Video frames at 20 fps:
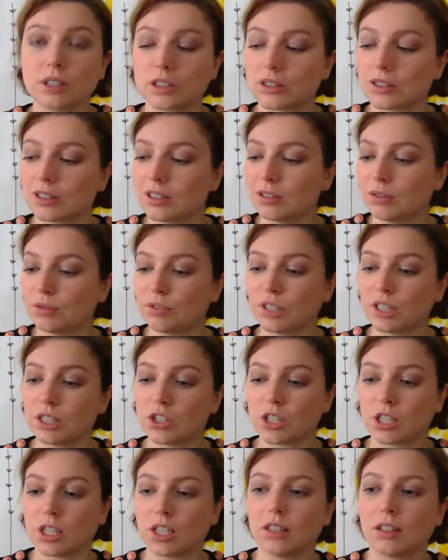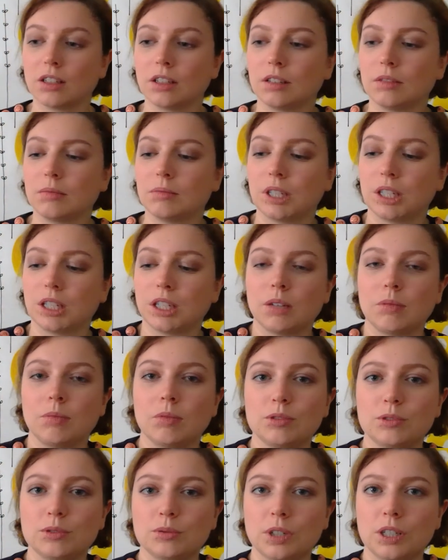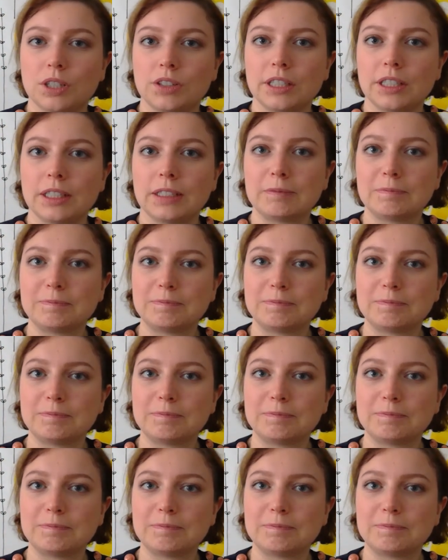actually finishing it and being able to wear it.